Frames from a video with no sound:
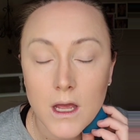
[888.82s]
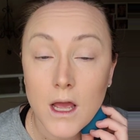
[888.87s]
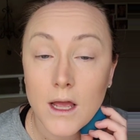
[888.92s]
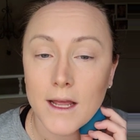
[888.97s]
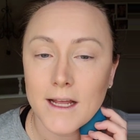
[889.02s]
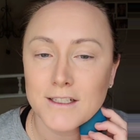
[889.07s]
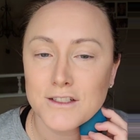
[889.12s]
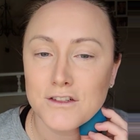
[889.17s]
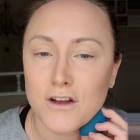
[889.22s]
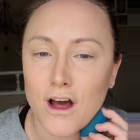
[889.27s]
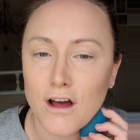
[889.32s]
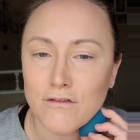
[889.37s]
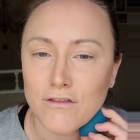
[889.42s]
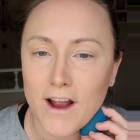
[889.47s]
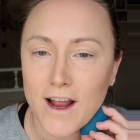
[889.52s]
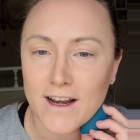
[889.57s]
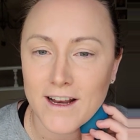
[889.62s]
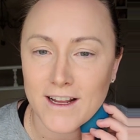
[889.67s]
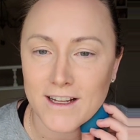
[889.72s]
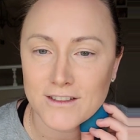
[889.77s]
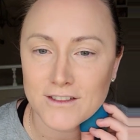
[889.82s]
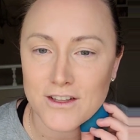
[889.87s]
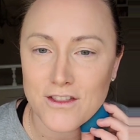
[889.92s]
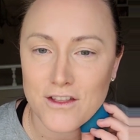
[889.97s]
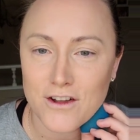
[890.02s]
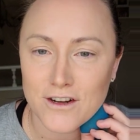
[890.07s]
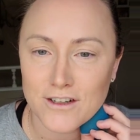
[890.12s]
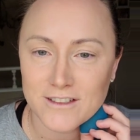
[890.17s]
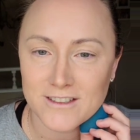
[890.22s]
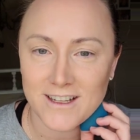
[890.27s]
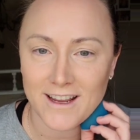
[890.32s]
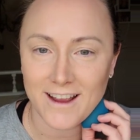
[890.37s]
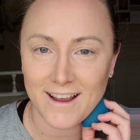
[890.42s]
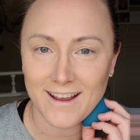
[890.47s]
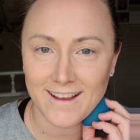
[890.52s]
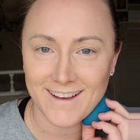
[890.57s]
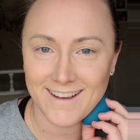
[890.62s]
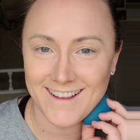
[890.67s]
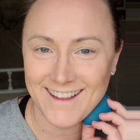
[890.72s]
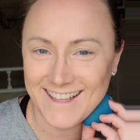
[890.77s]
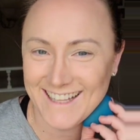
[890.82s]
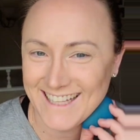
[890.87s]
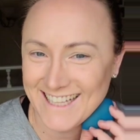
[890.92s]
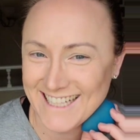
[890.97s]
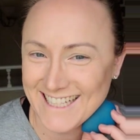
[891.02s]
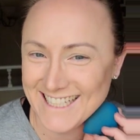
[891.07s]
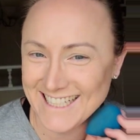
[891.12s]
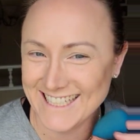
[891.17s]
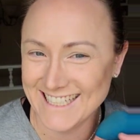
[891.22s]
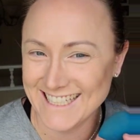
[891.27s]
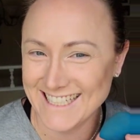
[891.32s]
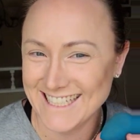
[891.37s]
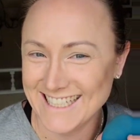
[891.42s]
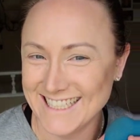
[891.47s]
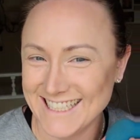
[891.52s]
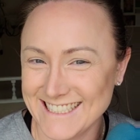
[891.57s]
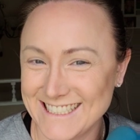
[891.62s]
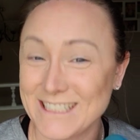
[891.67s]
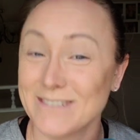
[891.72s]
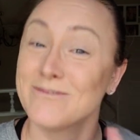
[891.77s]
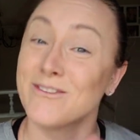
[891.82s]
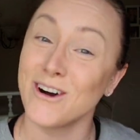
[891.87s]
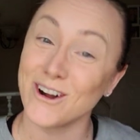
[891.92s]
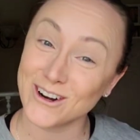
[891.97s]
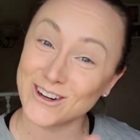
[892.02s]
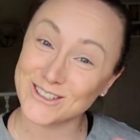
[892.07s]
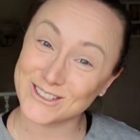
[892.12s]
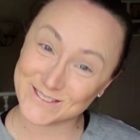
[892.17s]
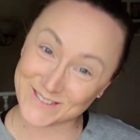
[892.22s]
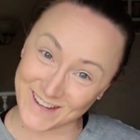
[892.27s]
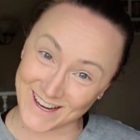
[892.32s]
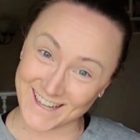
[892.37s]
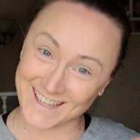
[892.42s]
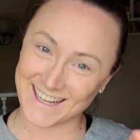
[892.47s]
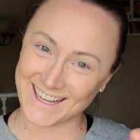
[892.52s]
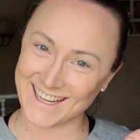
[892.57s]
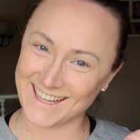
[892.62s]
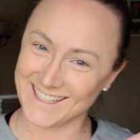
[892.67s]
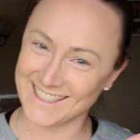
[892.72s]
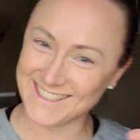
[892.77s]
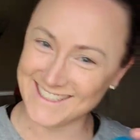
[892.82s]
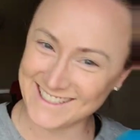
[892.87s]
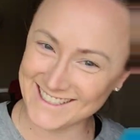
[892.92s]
It's not Friday, it's Thursday. Tomorrow's Friday.